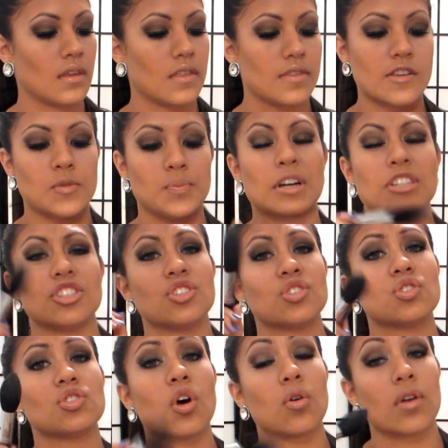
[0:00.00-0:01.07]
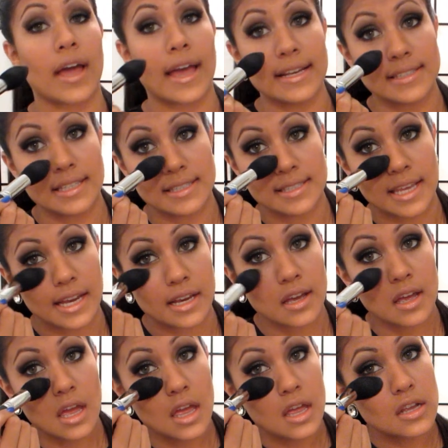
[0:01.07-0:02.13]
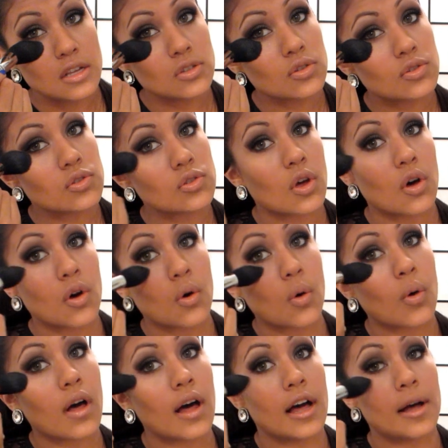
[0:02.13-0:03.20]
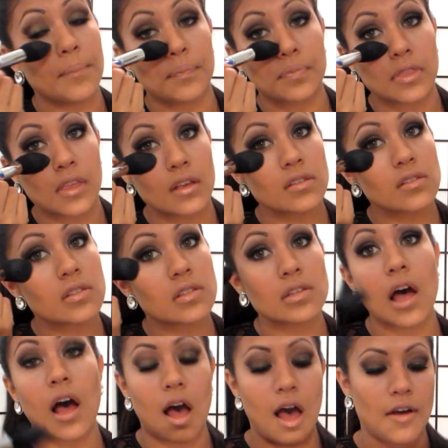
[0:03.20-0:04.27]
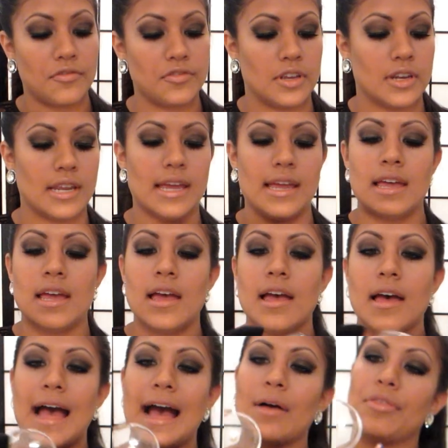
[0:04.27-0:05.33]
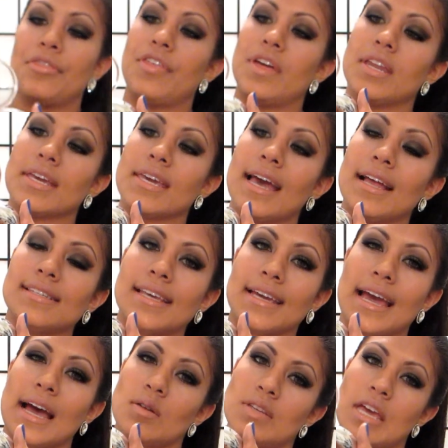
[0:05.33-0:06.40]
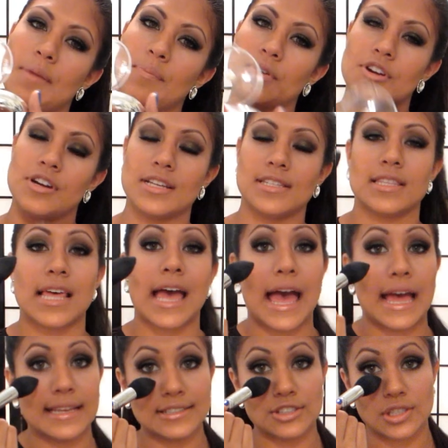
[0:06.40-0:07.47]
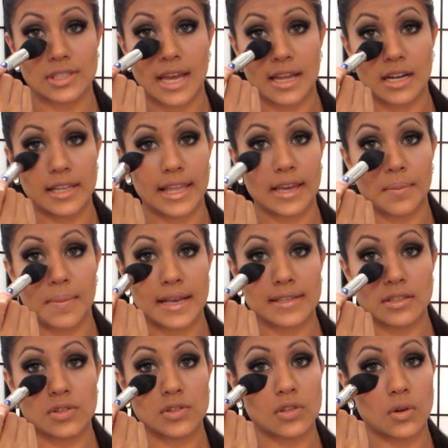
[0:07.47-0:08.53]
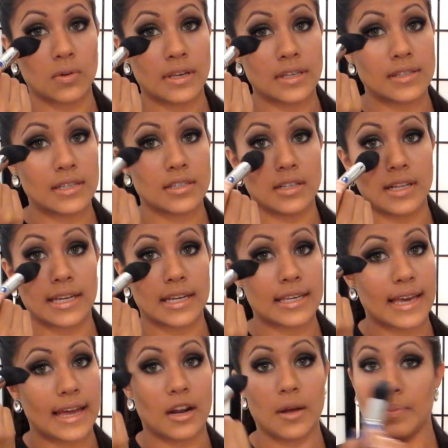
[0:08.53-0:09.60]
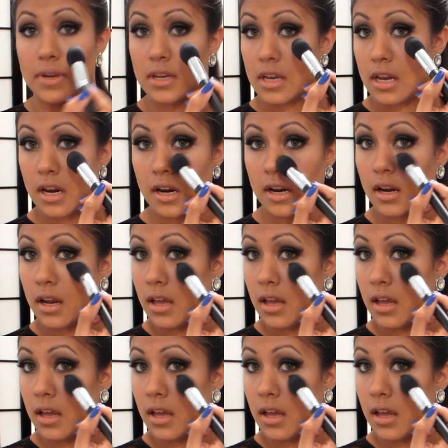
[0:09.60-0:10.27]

This brush is so nice. It's like so soft, and how thin it gets, like how tapered it is at the end, just kind of like makes it so easy to like get up in here.